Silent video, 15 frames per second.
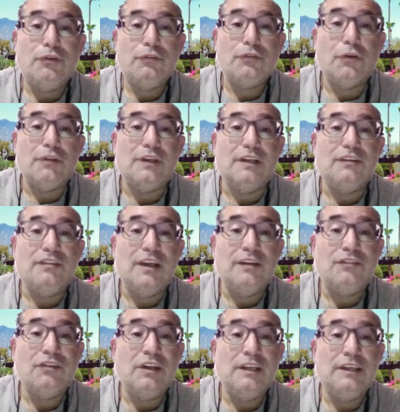so the
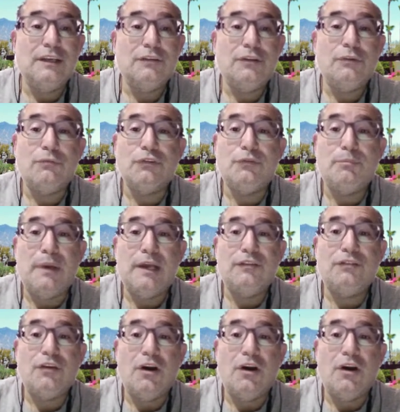intensity yielded was based